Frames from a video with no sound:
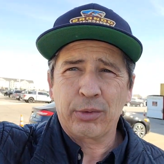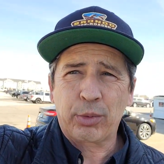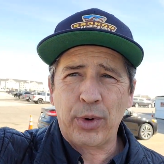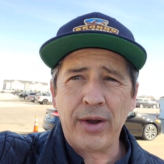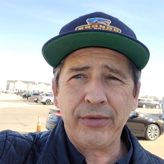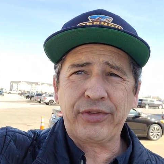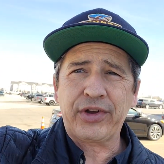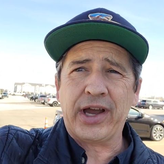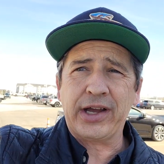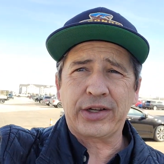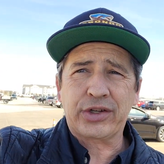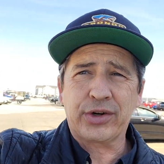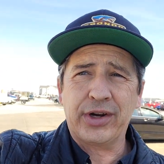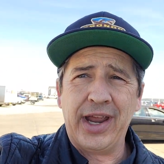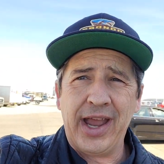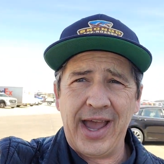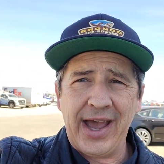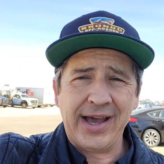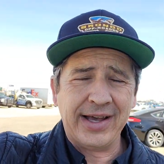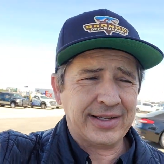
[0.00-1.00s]
Rough
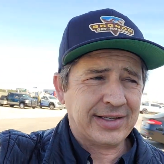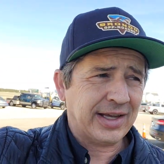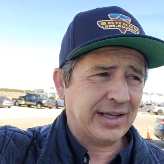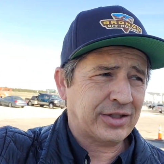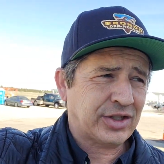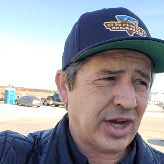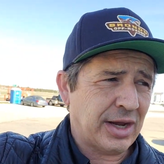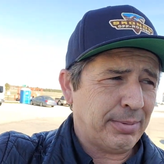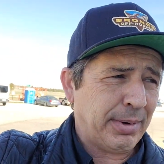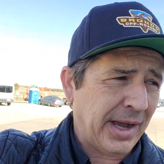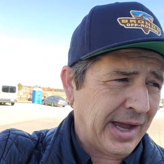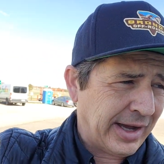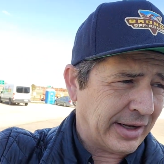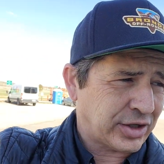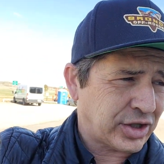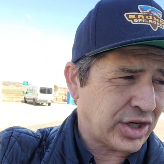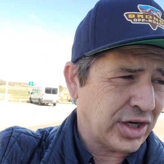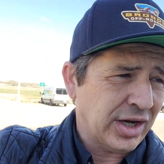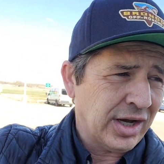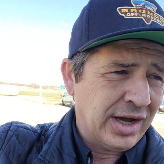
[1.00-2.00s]
Country has a cheap
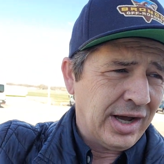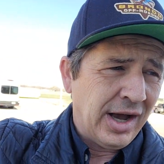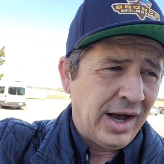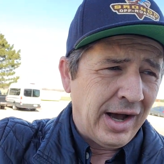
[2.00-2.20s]
hitch.